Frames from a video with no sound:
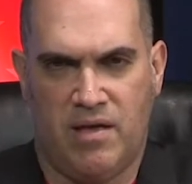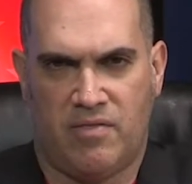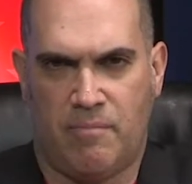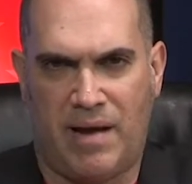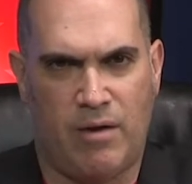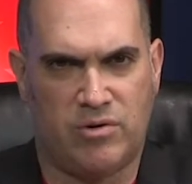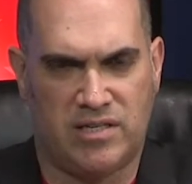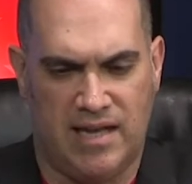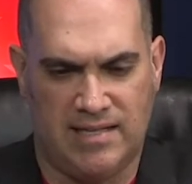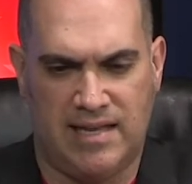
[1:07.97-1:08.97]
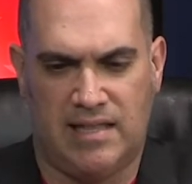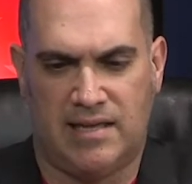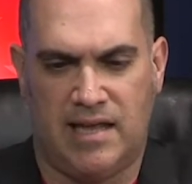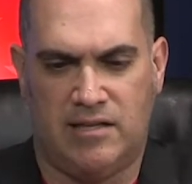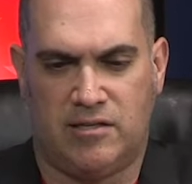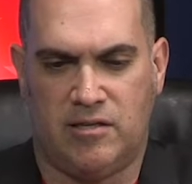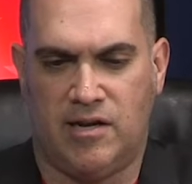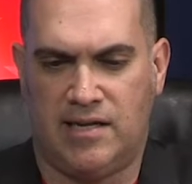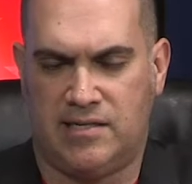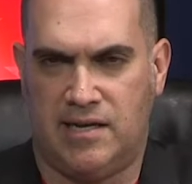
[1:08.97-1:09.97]
The powers not delegated to the
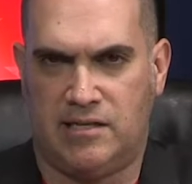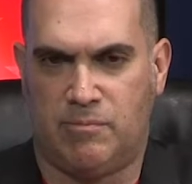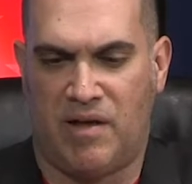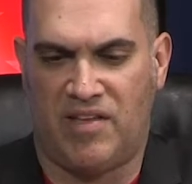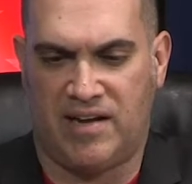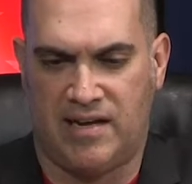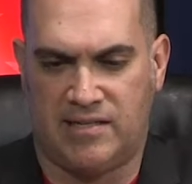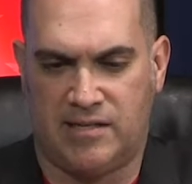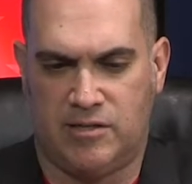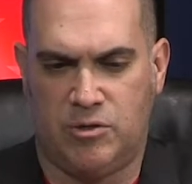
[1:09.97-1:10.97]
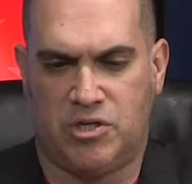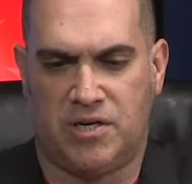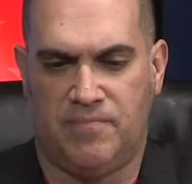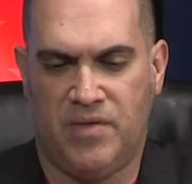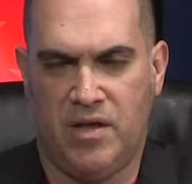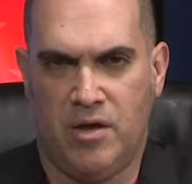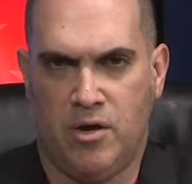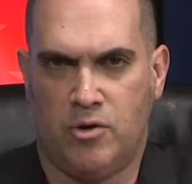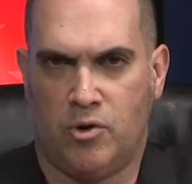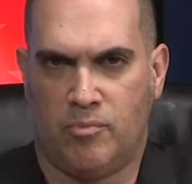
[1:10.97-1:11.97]
United States by the Constitution,
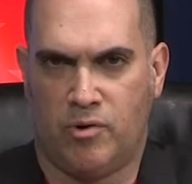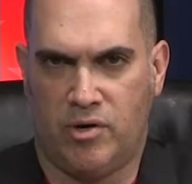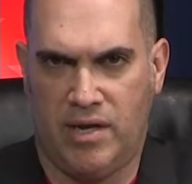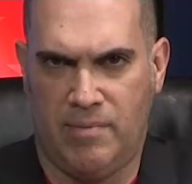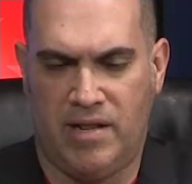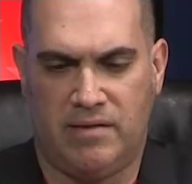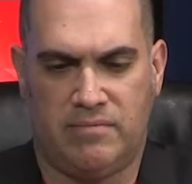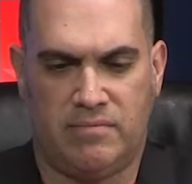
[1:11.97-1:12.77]
nor prohibited